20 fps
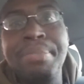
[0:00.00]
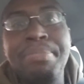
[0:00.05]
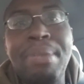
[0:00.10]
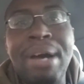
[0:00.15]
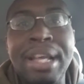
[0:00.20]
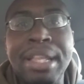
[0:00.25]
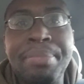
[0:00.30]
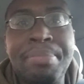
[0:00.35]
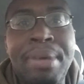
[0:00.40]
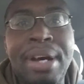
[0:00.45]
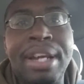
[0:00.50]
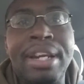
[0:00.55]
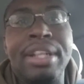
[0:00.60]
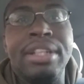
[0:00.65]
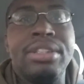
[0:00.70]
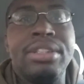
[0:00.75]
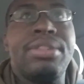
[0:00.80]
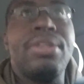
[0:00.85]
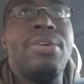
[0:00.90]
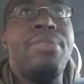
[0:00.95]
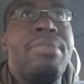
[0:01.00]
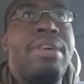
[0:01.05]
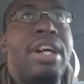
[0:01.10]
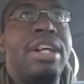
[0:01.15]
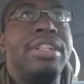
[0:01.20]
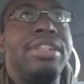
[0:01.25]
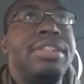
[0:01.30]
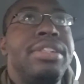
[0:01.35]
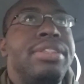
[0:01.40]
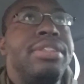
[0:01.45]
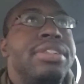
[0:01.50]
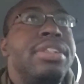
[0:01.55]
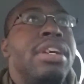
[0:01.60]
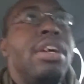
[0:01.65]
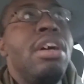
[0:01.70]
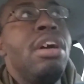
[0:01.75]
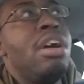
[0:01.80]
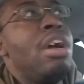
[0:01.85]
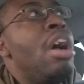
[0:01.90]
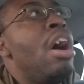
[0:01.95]
by the body control module.
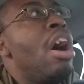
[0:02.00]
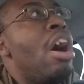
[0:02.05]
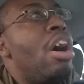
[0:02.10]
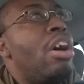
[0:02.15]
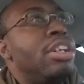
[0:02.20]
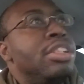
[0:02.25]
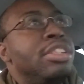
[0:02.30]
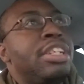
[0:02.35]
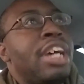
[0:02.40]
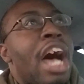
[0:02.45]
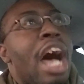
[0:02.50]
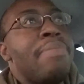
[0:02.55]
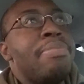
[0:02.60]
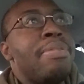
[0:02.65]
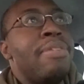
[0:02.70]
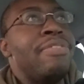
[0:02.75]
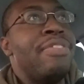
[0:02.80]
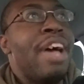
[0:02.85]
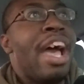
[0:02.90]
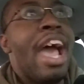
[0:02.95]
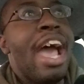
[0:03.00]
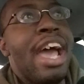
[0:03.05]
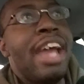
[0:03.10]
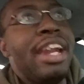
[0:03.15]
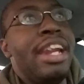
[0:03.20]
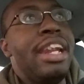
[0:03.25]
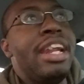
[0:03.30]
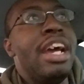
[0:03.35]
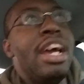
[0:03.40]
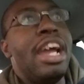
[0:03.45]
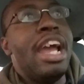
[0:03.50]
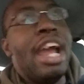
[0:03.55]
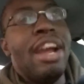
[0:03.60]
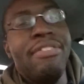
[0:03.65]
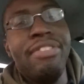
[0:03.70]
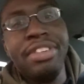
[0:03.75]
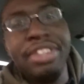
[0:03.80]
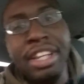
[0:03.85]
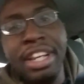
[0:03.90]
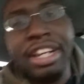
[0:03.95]
On top of that,
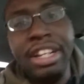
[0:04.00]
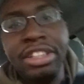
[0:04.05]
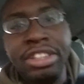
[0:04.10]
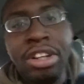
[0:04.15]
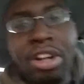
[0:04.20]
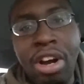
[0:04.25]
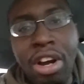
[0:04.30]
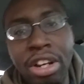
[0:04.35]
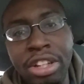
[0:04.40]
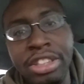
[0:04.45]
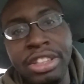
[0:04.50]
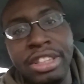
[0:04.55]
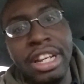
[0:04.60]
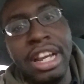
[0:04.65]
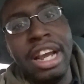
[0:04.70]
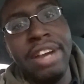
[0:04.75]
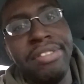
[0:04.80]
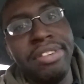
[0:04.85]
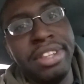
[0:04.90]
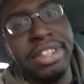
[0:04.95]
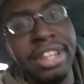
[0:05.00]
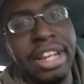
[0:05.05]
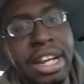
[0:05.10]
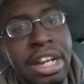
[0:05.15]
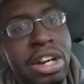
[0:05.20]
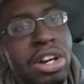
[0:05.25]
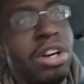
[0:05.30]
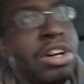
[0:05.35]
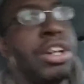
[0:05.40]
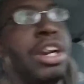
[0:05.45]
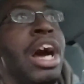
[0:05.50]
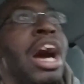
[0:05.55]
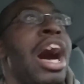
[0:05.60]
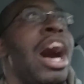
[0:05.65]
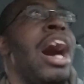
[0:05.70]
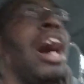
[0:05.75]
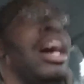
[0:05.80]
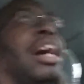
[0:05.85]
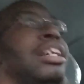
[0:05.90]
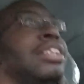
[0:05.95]
everything talks to everything on the
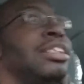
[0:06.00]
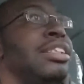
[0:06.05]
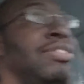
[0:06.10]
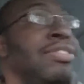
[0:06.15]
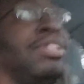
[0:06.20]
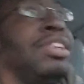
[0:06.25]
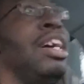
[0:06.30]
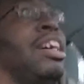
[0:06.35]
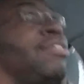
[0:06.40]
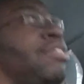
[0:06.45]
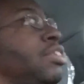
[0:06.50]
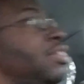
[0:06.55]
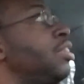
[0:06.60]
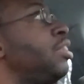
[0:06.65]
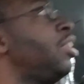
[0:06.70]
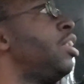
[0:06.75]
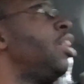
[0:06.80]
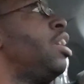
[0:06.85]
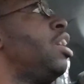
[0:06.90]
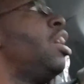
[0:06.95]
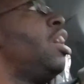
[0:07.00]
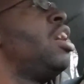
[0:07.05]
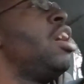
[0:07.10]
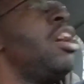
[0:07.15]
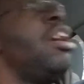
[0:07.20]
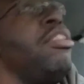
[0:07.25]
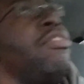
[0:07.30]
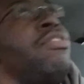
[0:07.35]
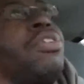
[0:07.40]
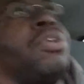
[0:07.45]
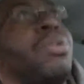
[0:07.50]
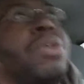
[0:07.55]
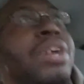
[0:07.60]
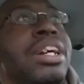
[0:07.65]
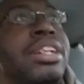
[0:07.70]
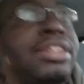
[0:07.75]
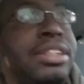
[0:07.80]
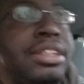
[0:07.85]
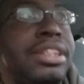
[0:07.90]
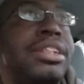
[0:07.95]
highest of levels. For
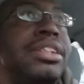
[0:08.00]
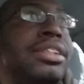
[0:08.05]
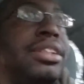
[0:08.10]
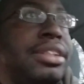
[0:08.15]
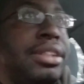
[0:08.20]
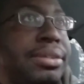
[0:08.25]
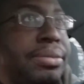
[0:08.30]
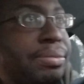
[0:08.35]
instance,